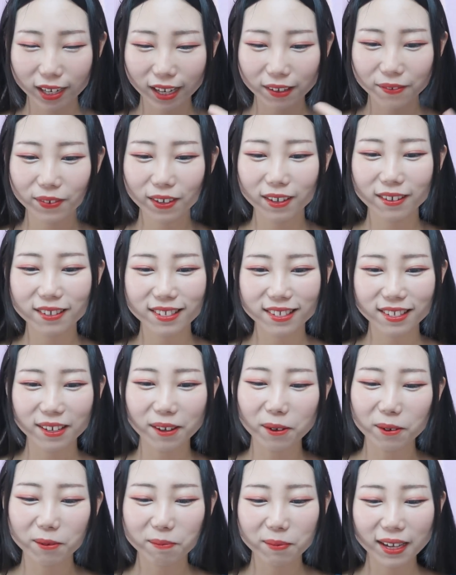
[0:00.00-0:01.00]
I feel the
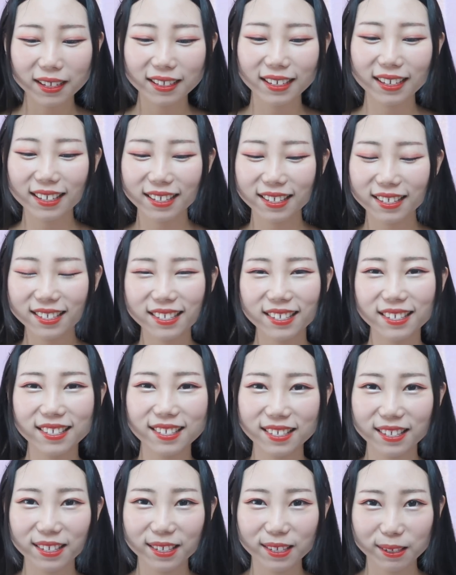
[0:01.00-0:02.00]
whole body just
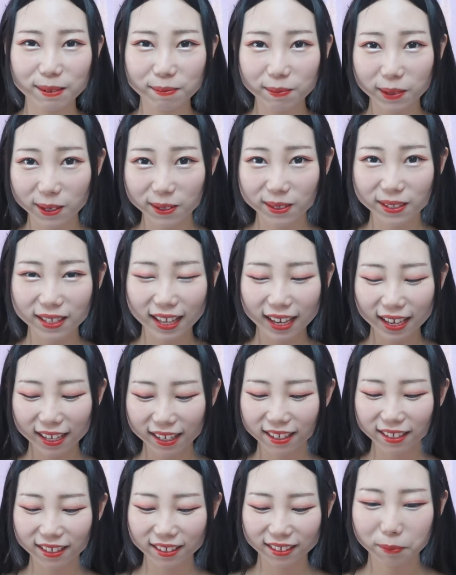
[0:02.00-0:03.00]
smells
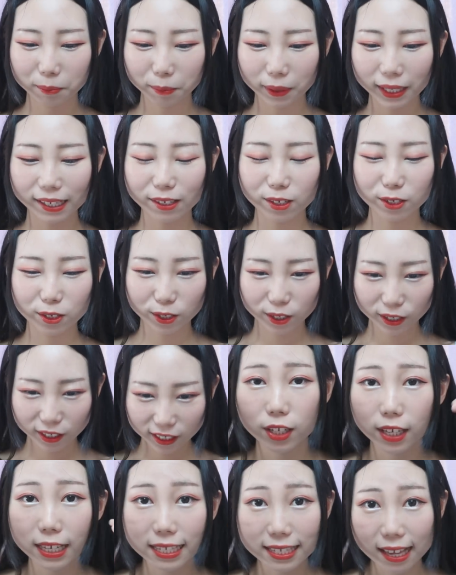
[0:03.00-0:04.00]
like a peach.
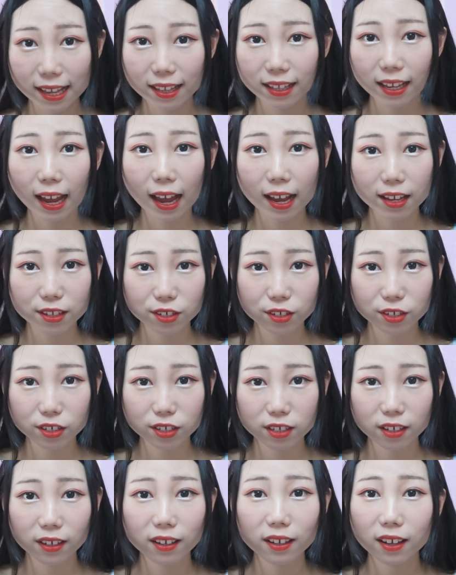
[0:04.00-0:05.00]
Is any
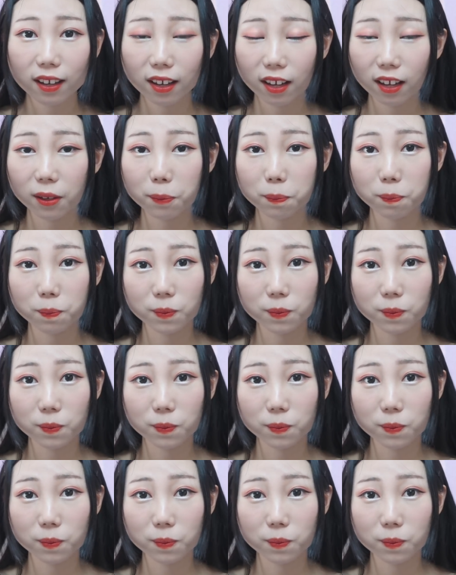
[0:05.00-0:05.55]
other um,